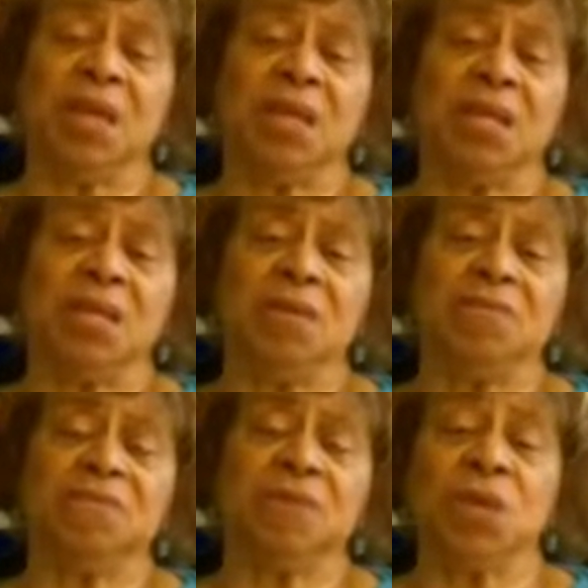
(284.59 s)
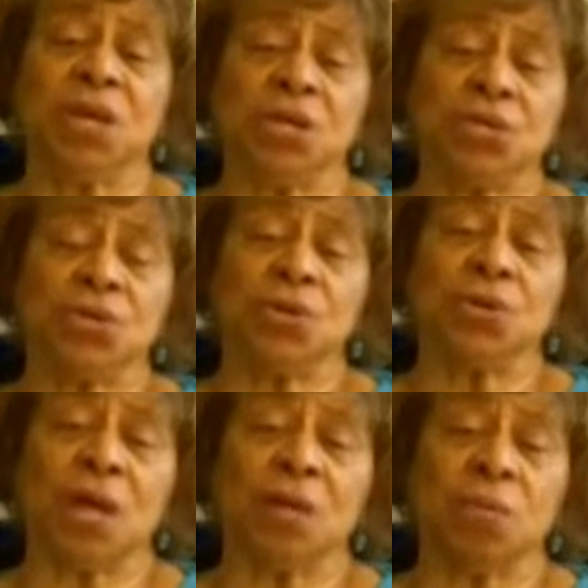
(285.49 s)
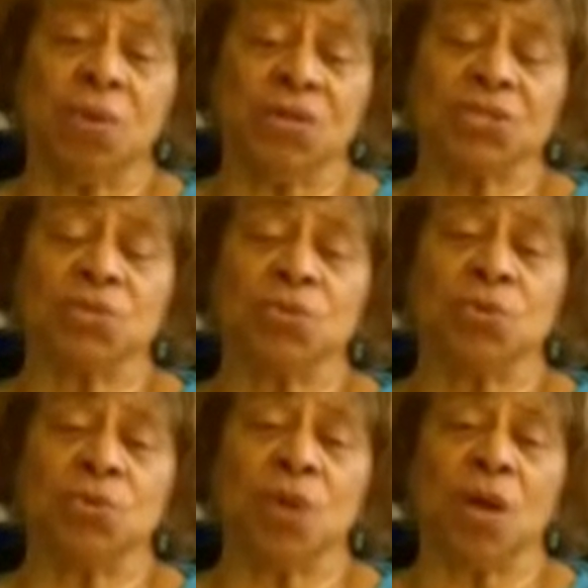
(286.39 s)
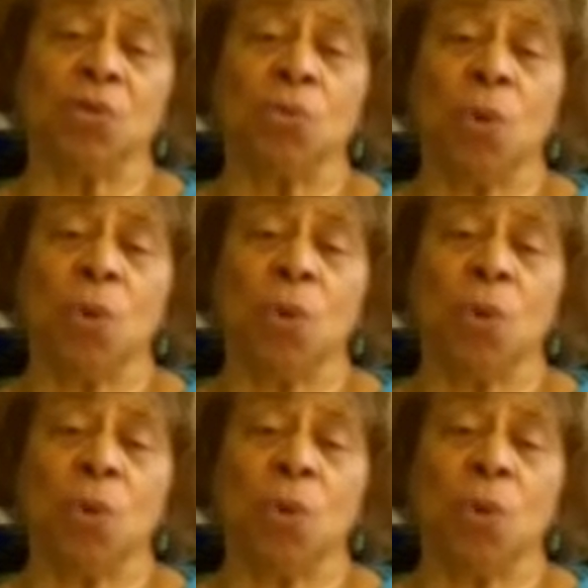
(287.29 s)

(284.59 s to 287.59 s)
that if we could turn one school around,